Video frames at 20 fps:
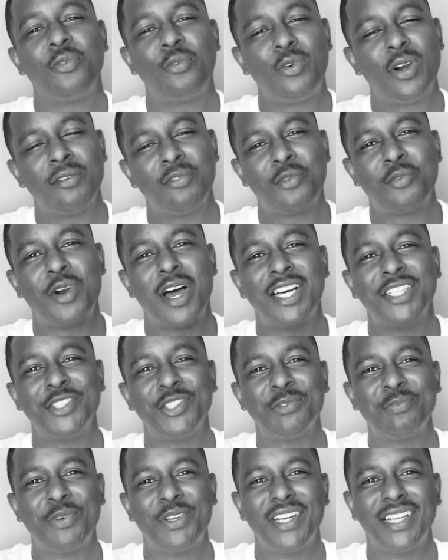Reverend
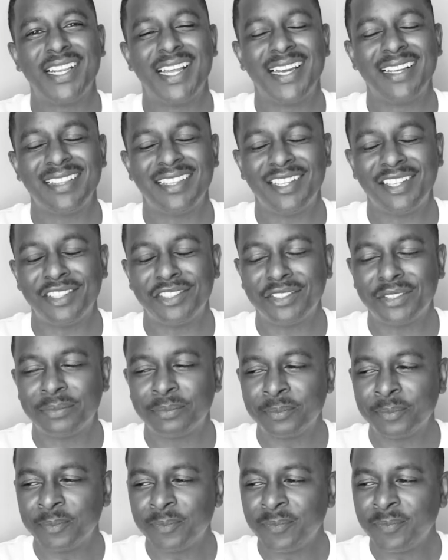Rogers put it like this.
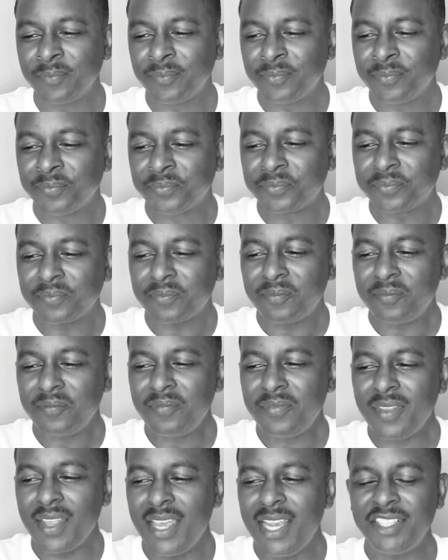
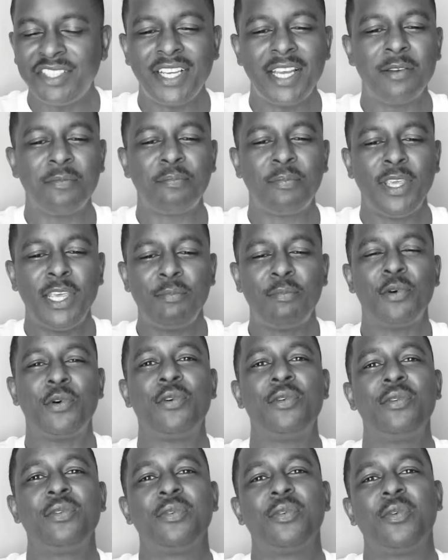He said,
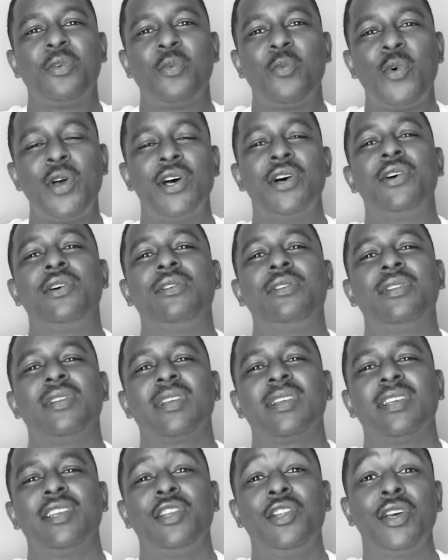people will
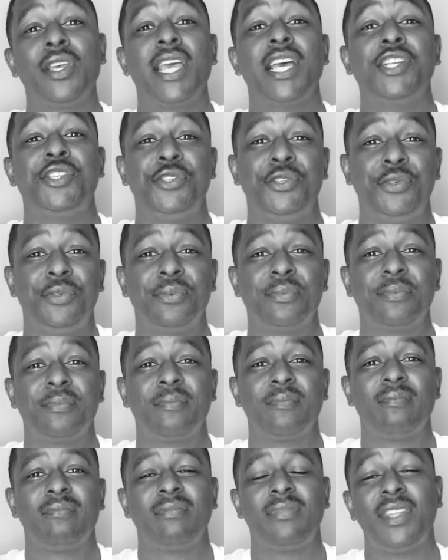look at you.
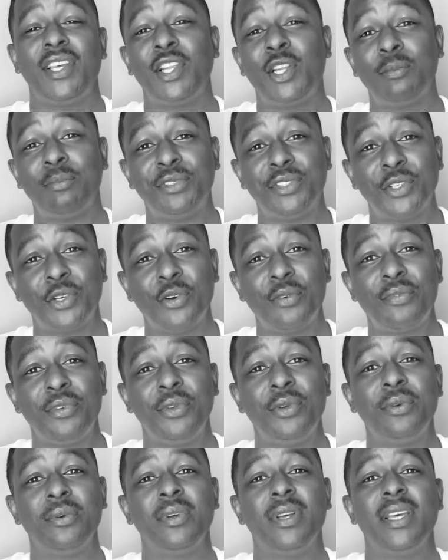They'll observe
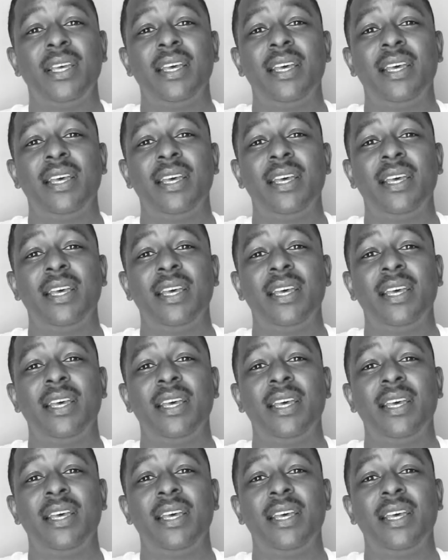you.